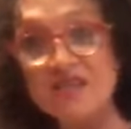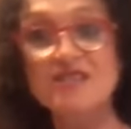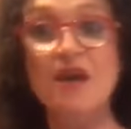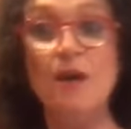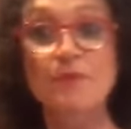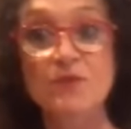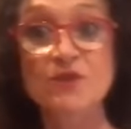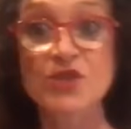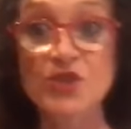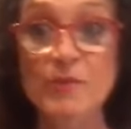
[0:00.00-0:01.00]
stopped.
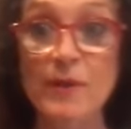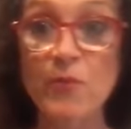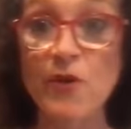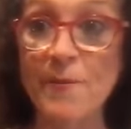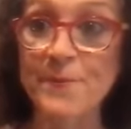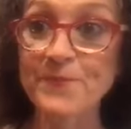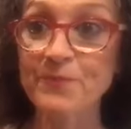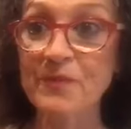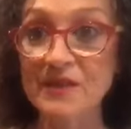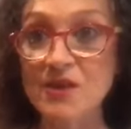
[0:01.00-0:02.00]
She's going to make more.
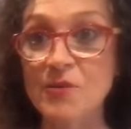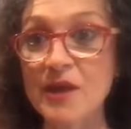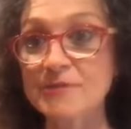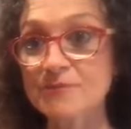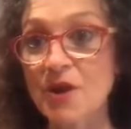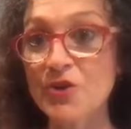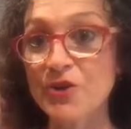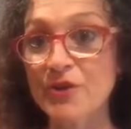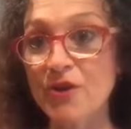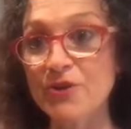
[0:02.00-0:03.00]
It's all right. All
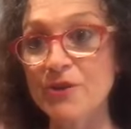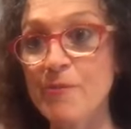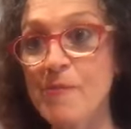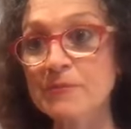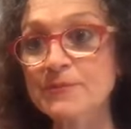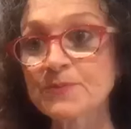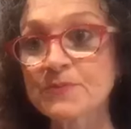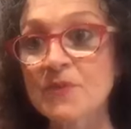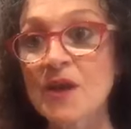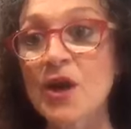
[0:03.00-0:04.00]
good. All good.
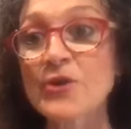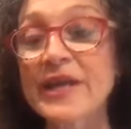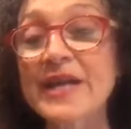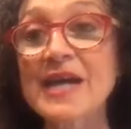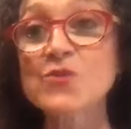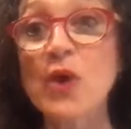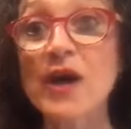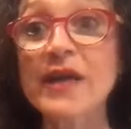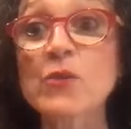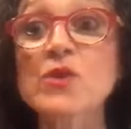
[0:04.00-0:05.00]
Okay, guys.
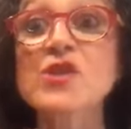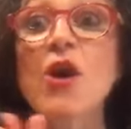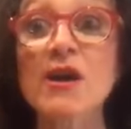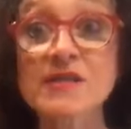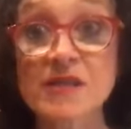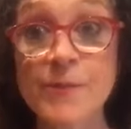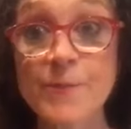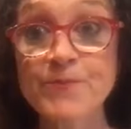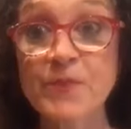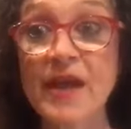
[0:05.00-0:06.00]
Well, it was
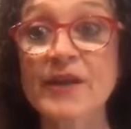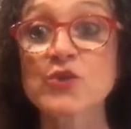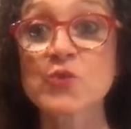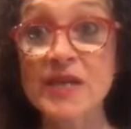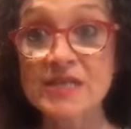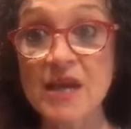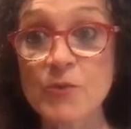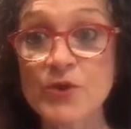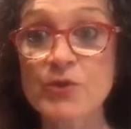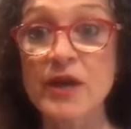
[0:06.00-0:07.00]
awesome. I had a great time
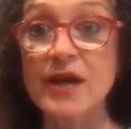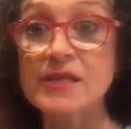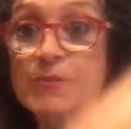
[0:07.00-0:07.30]
with you guys.